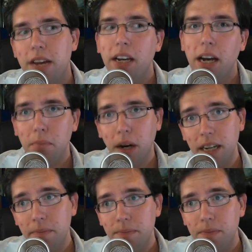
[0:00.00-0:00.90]
up
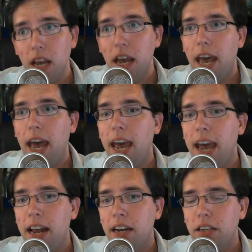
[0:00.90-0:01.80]
money.
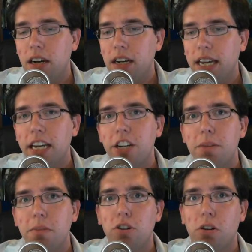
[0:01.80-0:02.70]
And getting a cheap
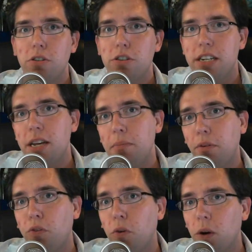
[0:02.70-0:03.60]
controller is a tip
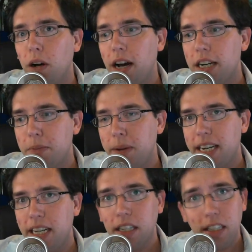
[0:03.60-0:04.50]
for
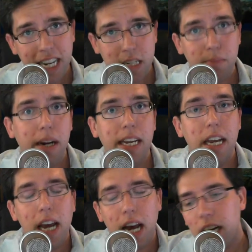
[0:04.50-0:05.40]
spending less money.
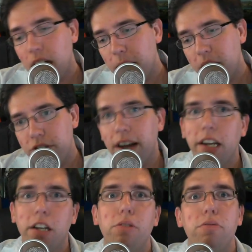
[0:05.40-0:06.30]
And I'm going to try and
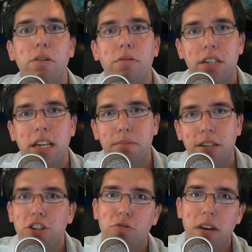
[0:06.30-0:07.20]
include those tips
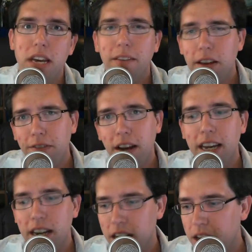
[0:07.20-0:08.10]
each week if I can,